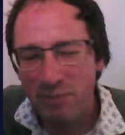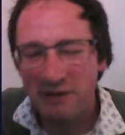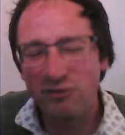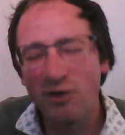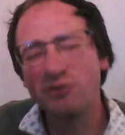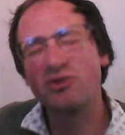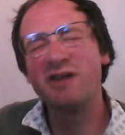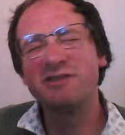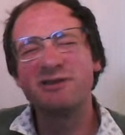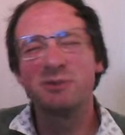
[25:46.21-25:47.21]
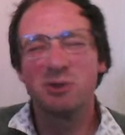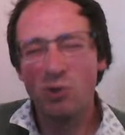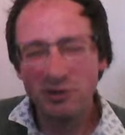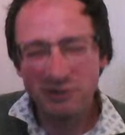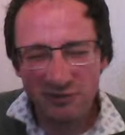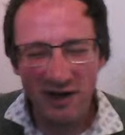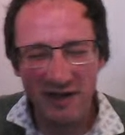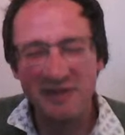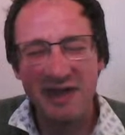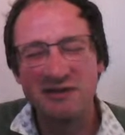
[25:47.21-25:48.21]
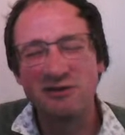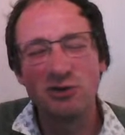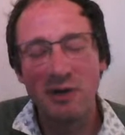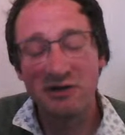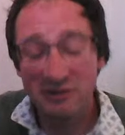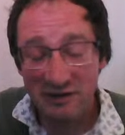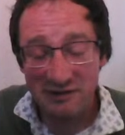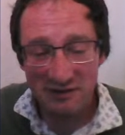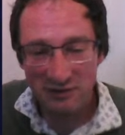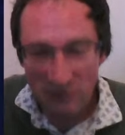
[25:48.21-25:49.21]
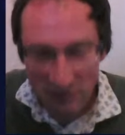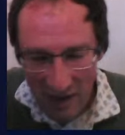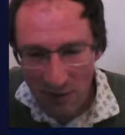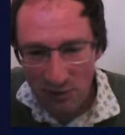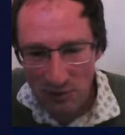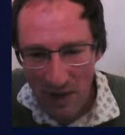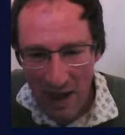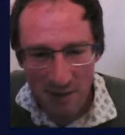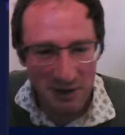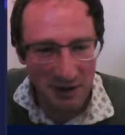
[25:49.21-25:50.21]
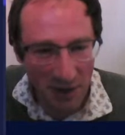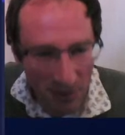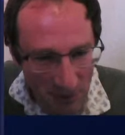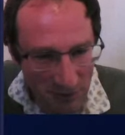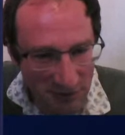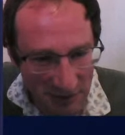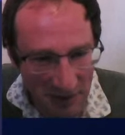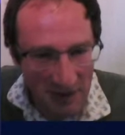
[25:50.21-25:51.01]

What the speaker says: default, to try and stop you quantifying the data too much, it doesn't tell you how many codes